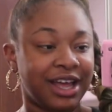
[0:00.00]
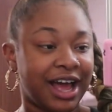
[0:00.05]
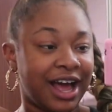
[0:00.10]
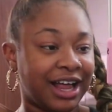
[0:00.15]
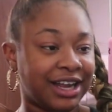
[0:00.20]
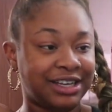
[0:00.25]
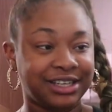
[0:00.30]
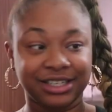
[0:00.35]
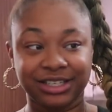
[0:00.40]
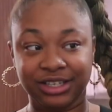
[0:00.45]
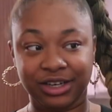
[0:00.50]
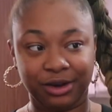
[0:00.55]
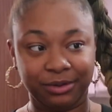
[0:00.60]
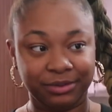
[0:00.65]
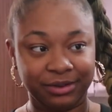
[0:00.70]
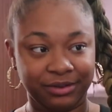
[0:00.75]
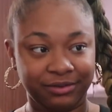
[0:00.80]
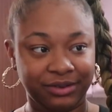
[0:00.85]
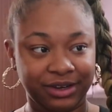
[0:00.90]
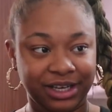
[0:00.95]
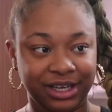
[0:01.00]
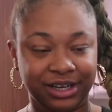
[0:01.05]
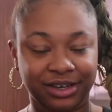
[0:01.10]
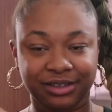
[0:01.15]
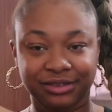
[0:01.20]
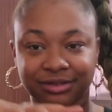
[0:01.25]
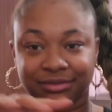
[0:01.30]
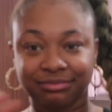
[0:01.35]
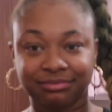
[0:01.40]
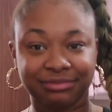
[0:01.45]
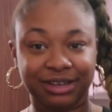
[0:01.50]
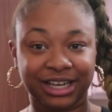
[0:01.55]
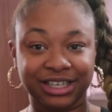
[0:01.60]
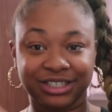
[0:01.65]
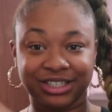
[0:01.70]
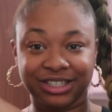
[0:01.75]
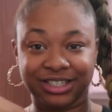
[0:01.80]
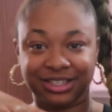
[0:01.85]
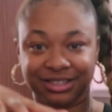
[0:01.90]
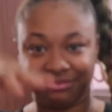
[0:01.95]
I didn't open the video. I
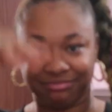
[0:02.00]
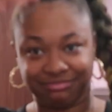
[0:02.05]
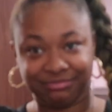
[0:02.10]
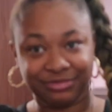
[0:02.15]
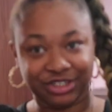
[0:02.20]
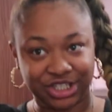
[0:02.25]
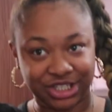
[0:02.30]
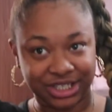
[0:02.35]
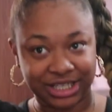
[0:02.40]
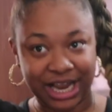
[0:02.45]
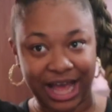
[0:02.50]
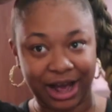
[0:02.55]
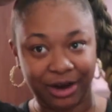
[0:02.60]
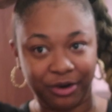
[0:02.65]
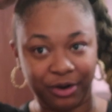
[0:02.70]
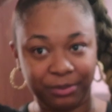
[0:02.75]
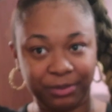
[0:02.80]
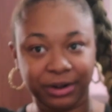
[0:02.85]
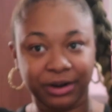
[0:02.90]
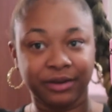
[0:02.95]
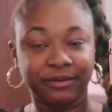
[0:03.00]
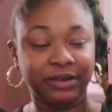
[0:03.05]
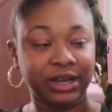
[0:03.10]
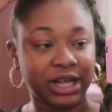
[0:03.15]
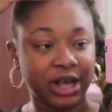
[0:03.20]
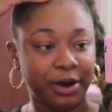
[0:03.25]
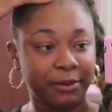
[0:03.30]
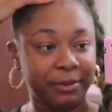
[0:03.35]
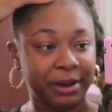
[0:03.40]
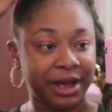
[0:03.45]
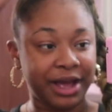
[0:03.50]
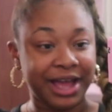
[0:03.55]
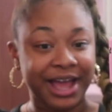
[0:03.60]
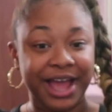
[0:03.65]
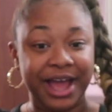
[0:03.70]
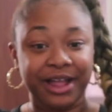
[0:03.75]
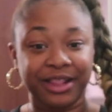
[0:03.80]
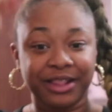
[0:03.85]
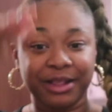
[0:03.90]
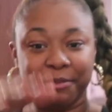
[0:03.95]
just now opened the video, but
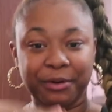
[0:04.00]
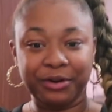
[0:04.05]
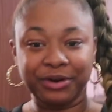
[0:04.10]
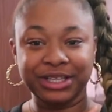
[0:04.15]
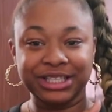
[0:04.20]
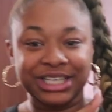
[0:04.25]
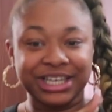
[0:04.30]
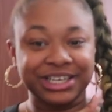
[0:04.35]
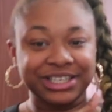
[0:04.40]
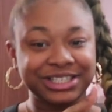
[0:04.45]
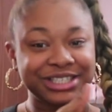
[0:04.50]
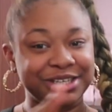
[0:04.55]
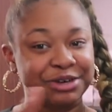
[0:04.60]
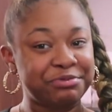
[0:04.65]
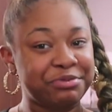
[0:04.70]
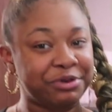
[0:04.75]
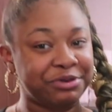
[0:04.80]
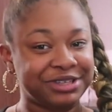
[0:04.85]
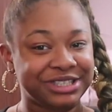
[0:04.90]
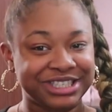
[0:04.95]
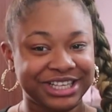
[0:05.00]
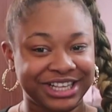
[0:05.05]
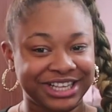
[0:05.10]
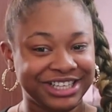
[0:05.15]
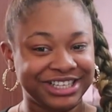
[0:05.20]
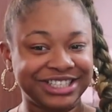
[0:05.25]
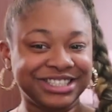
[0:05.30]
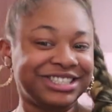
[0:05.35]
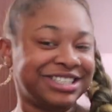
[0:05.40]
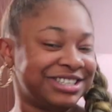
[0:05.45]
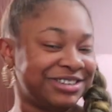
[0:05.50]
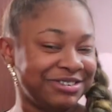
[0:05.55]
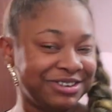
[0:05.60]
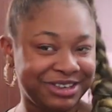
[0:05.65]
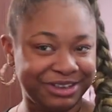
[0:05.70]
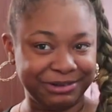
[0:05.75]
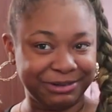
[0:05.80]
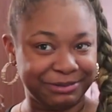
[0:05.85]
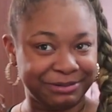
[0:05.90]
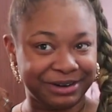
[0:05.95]
the ponytail is still ponytailing. It's still
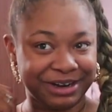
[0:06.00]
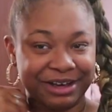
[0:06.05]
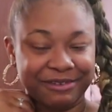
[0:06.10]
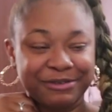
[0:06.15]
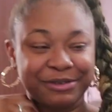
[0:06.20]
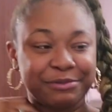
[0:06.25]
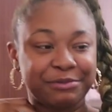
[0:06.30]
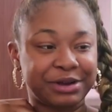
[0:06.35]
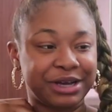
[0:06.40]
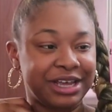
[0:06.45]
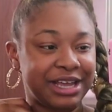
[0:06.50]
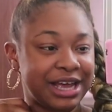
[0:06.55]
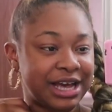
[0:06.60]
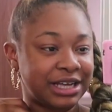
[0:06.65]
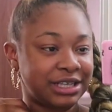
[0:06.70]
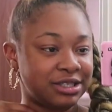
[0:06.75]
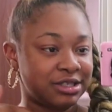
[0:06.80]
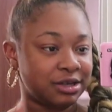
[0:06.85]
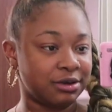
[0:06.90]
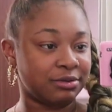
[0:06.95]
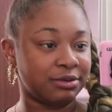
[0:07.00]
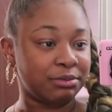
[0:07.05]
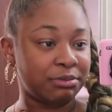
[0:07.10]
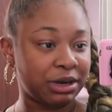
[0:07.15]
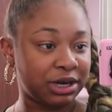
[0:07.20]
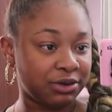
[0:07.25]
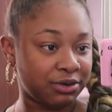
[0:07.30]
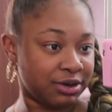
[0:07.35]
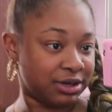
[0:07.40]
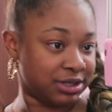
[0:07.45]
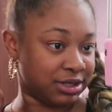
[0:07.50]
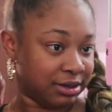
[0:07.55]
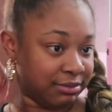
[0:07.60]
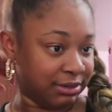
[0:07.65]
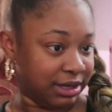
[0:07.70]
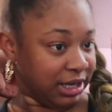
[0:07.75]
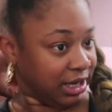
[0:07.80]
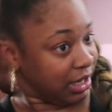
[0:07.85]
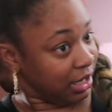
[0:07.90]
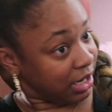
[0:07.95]
cute or whatever, but yeah. So we're about to order
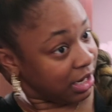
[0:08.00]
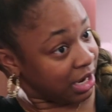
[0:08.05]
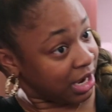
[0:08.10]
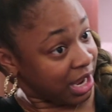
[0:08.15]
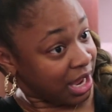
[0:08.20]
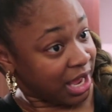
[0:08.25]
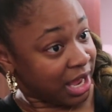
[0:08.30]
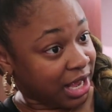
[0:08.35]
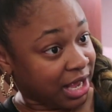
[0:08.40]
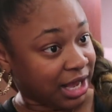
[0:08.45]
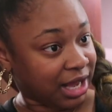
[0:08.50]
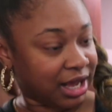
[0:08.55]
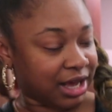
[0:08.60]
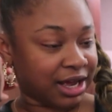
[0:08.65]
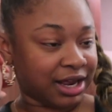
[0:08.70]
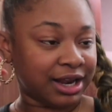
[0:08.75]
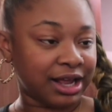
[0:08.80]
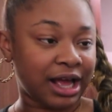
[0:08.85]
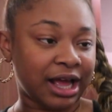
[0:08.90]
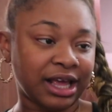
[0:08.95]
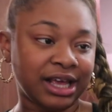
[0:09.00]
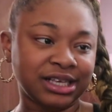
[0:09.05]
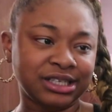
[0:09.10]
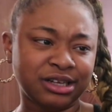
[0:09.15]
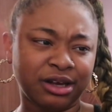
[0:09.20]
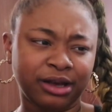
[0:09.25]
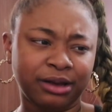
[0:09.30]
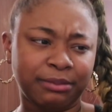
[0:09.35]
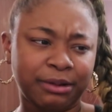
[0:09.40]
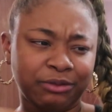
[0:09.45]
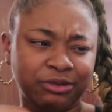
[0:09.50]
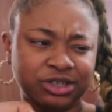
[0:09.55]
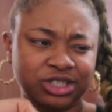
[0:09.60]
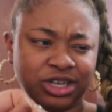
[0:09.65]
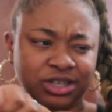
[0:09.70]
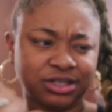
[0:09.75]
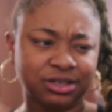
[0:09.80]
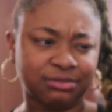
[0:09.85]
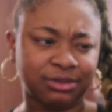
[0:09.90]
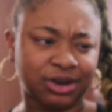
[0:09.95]
something to eat, and I guess I'll get back with
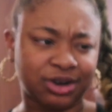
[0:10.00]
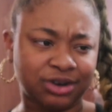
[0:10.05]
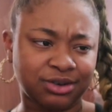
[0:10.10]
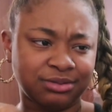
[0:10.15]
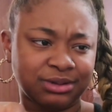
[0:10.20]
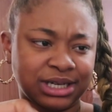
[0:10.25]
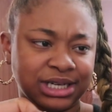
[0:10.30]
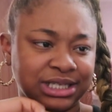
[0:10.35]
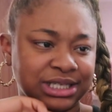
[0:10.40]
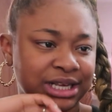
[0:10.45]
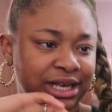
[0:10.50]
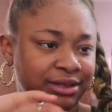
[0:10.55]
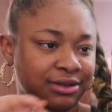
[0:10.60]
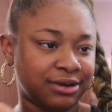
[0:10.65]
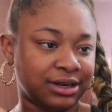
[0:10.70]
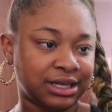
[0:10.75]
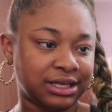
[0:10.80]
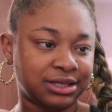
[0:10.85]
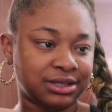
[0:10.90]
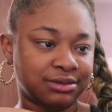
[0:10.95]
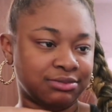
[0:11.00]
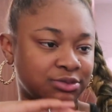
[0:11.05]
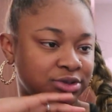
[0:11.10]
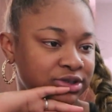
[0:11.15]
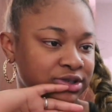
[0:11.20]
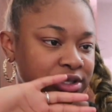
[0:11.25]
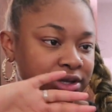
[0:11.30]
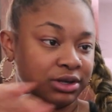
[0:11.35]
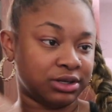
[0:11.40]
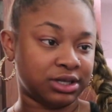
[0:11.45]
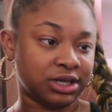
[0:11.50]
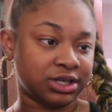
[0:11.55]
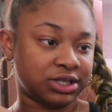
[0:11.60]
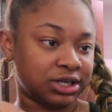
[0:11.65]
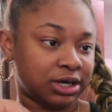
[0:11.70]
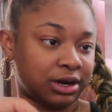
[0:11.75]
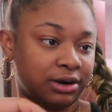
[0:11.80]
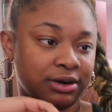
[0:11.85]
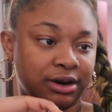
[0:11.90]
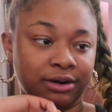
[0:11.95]
y'all tomorrow because after this, we're just going to take a
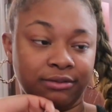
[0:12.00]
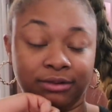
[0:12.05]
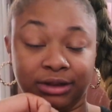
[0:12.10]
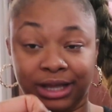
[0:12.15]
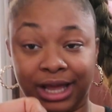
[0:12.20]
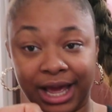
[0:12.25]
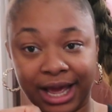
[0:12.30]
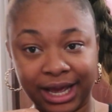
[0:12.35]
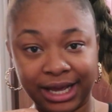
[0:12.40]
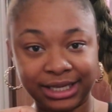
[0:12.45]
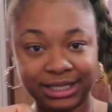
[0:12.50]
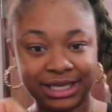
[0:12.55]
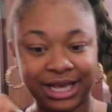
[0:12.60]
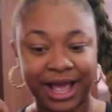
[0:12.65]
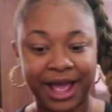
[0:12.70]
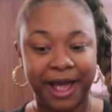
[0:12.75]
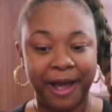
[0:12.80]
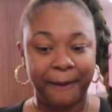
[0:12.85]
shower and relax.